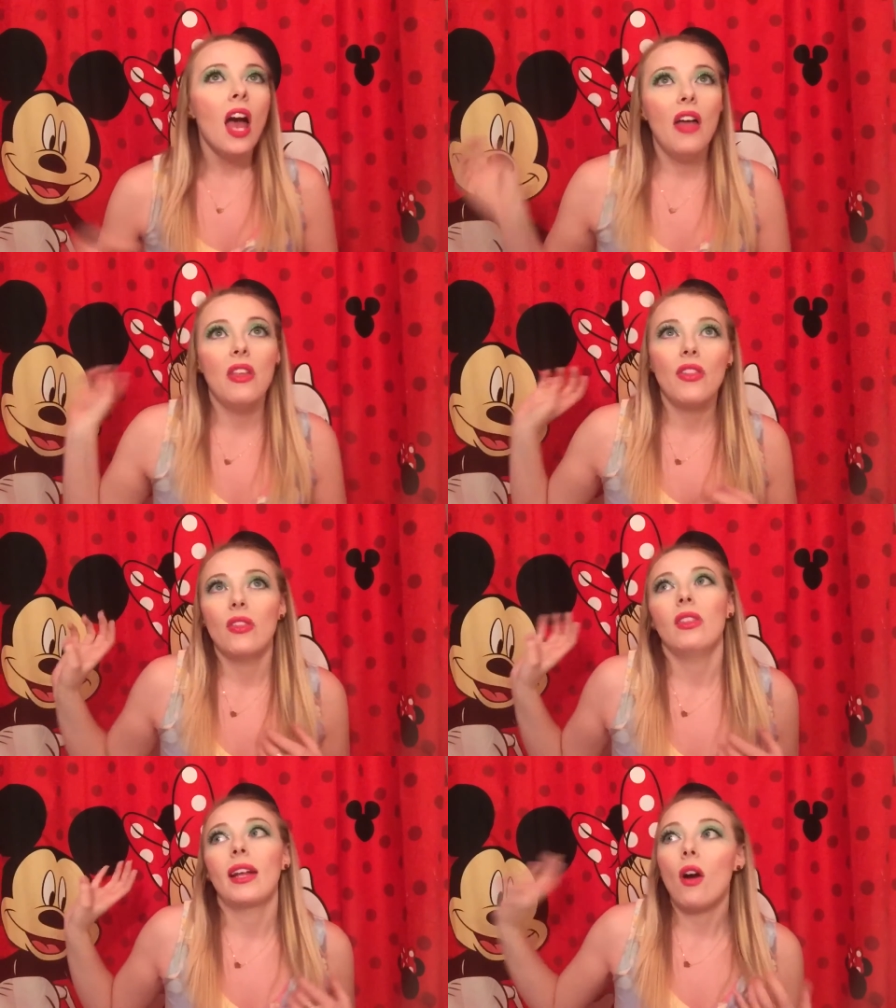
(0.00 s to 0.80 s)
And
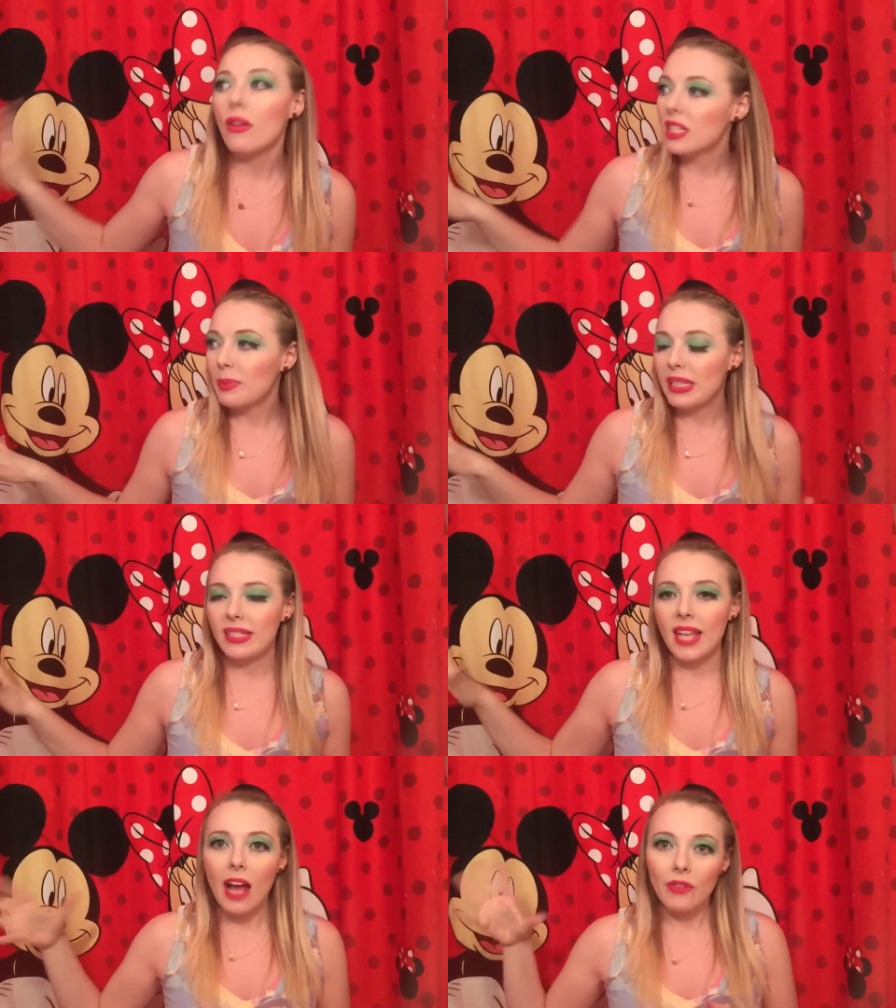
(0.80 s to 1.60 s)
then like all these
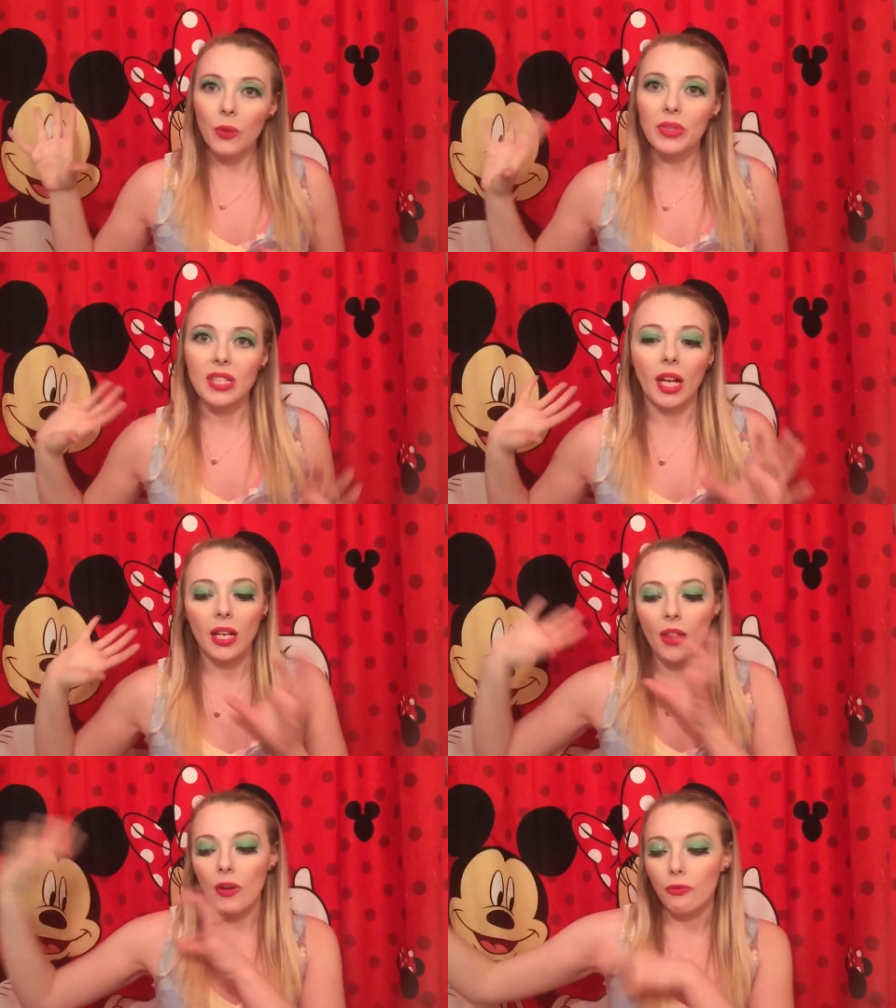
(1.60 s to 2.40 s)
places have there was like
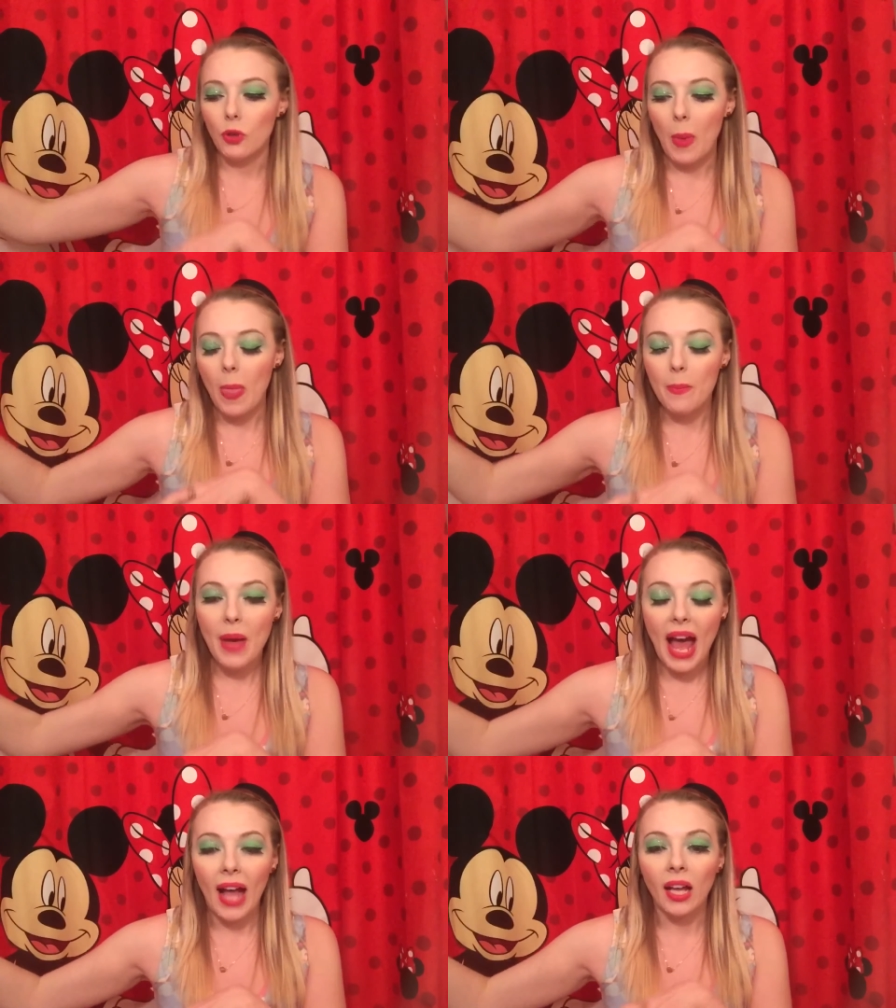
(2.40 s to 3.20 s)
another room in the
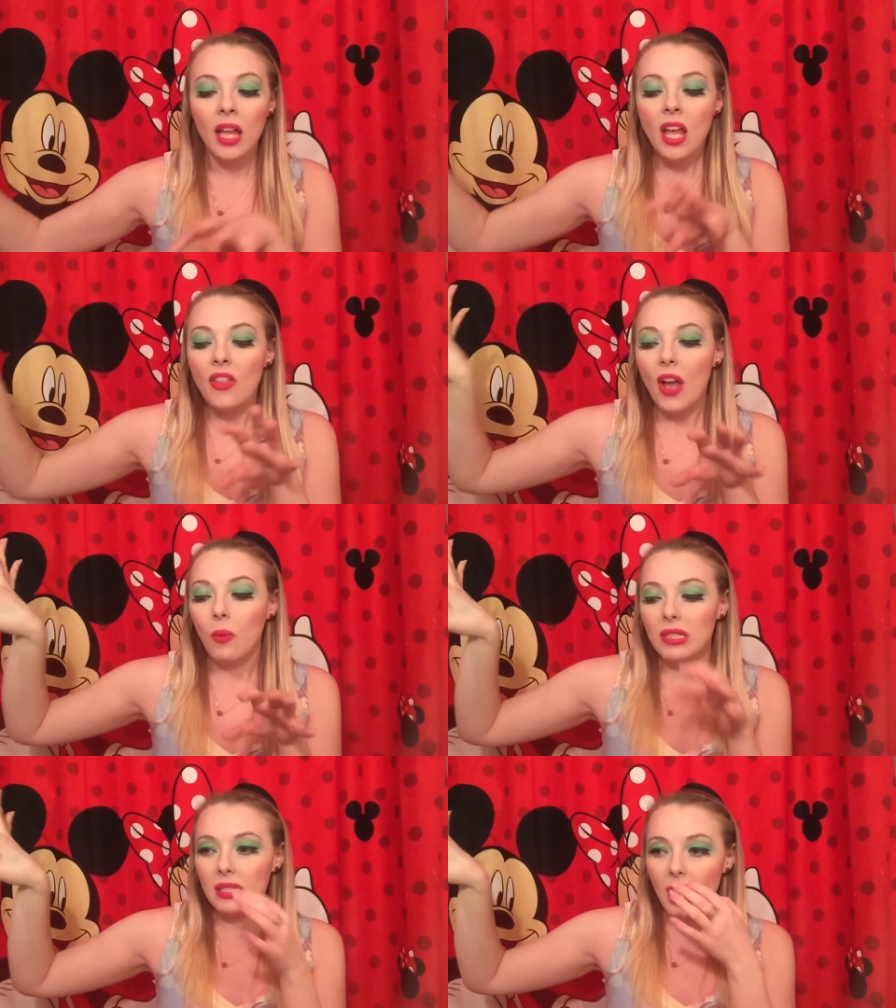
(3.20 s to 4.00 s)
back that
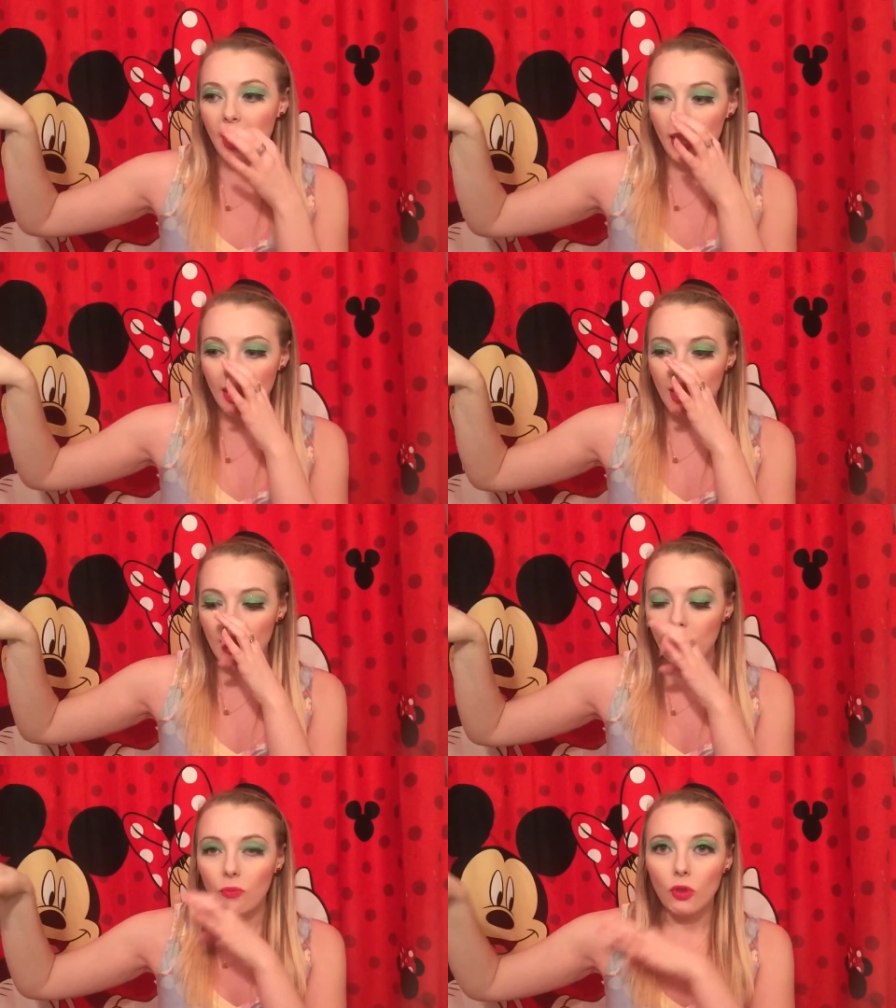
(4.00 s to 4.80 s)
was like
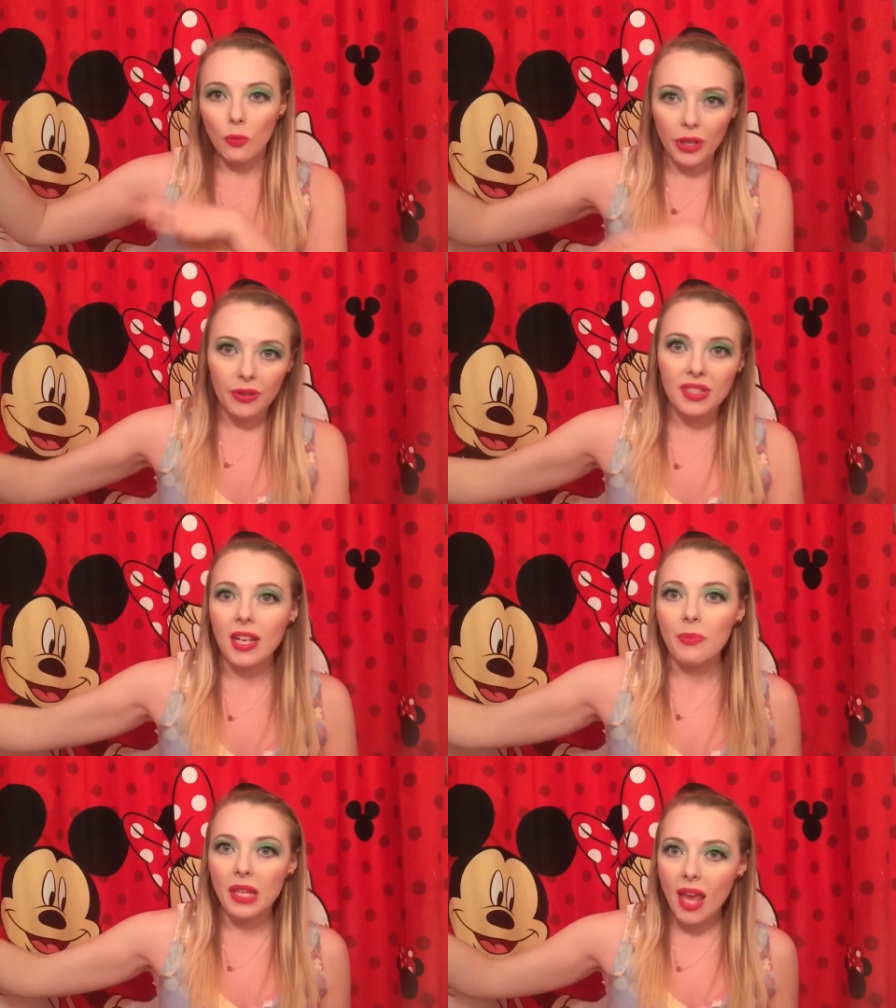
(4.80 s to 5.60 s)
the room where you set
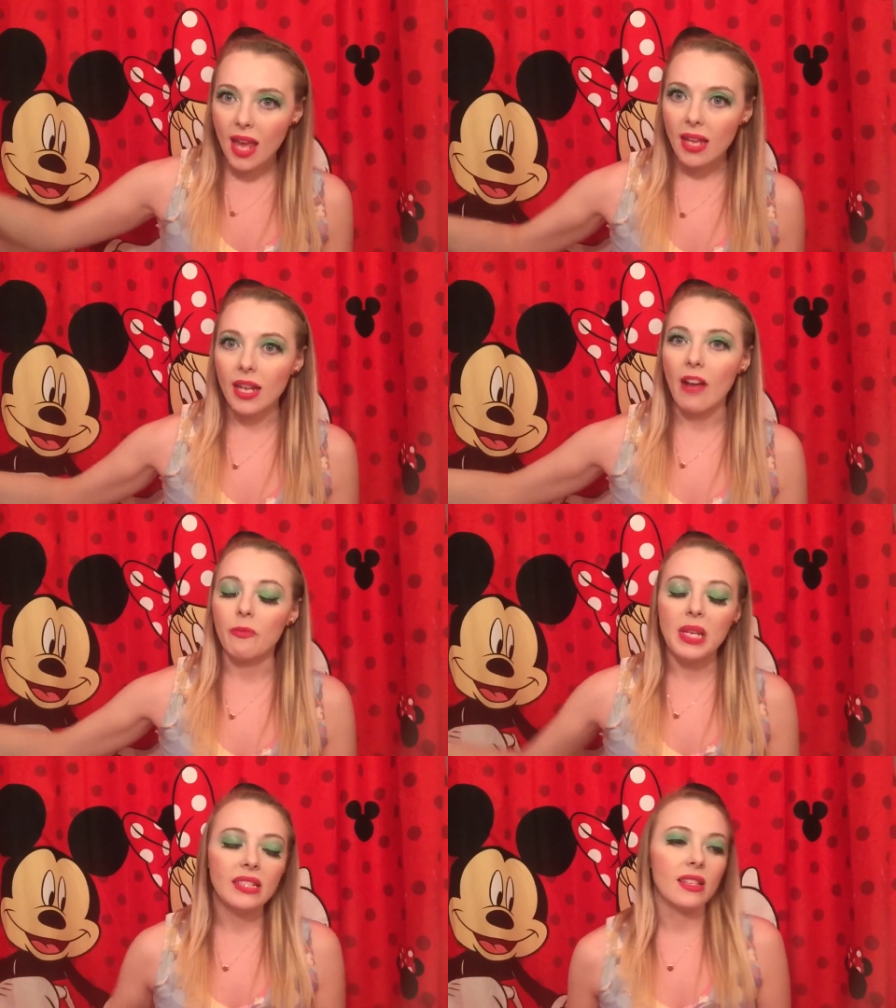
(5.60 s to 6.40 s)
up the cake and have
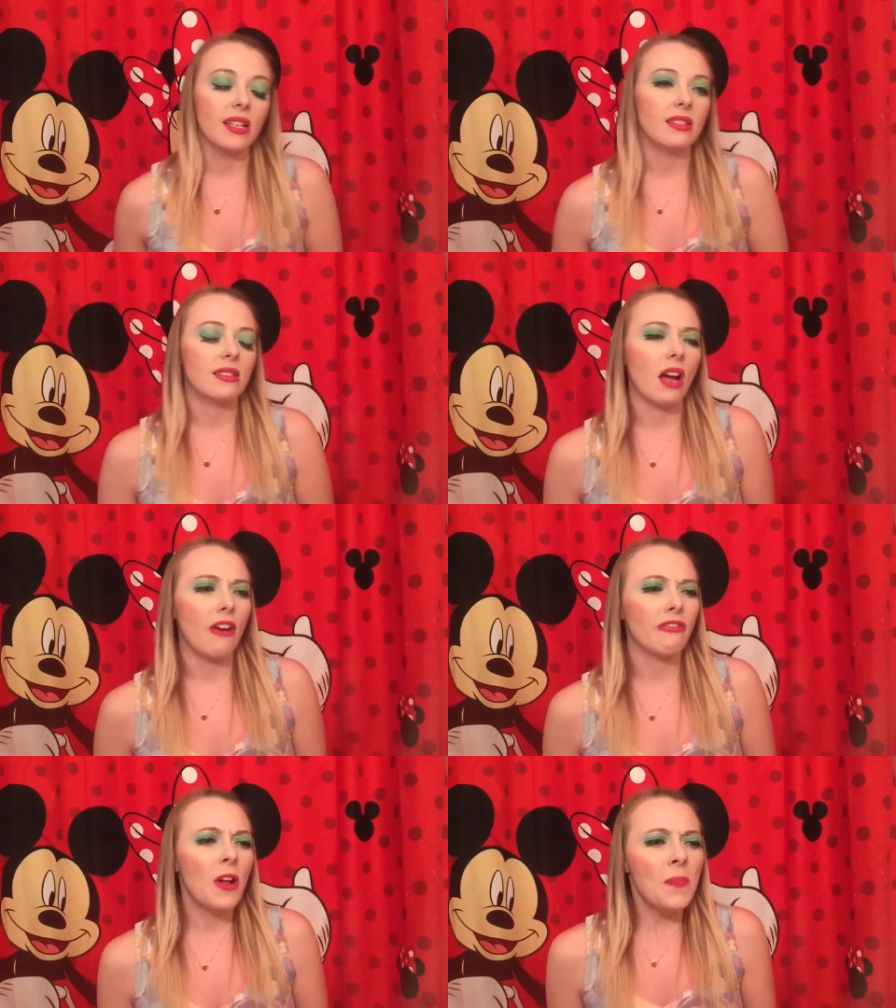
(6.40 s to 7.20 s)
pizza and stuff.